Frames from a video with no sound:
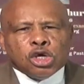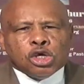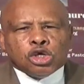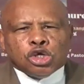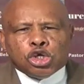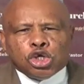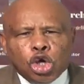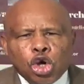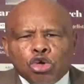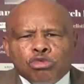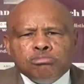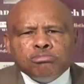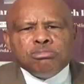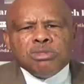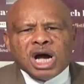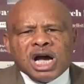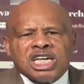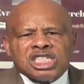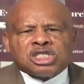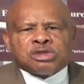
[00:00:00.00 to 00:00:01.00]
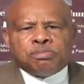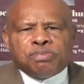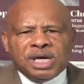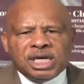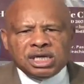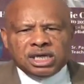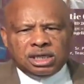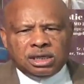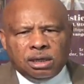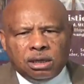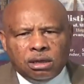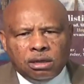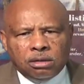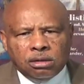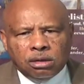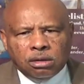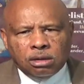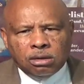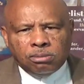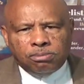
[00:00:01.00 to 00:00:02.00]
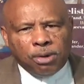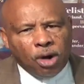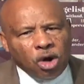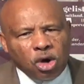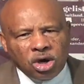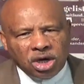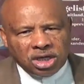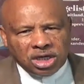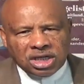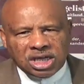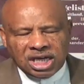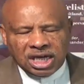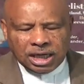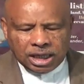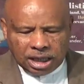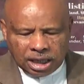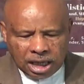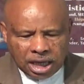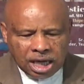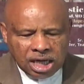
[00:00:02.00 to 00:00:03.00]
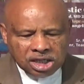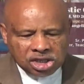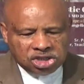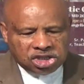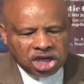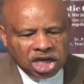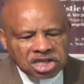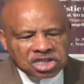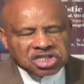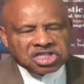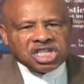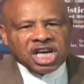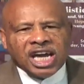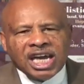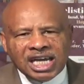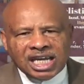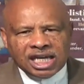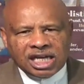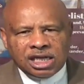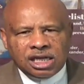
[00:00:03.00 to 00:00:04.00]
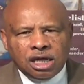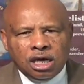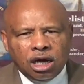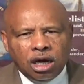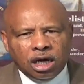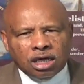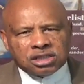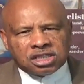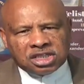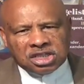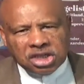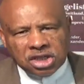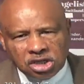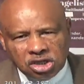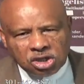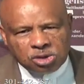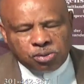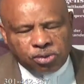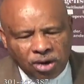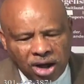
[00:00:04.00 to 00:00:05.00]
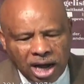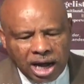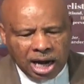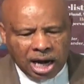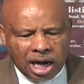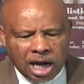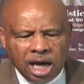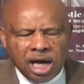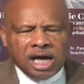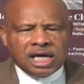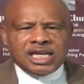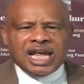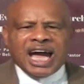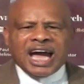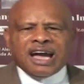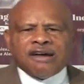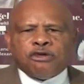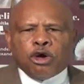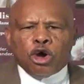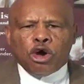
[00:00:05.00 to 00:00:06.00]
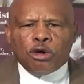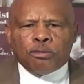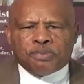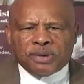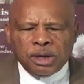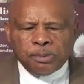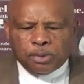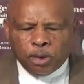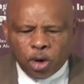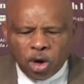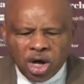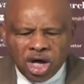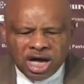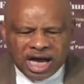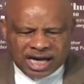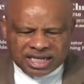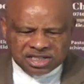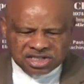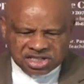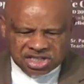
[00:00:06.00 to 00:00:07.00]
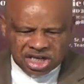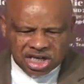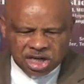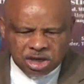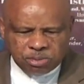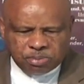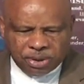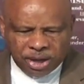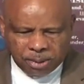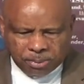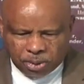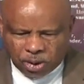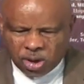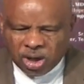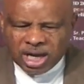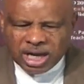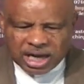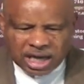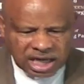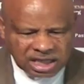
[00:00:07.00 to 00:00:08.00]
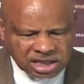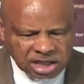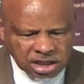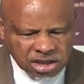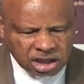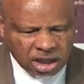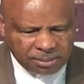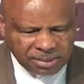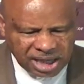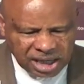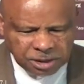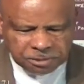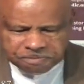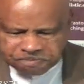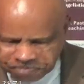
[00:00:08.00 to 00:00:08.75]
You must be born again. Just saying a sinner's prayer. Now, I've heard people and seen people, listen to me,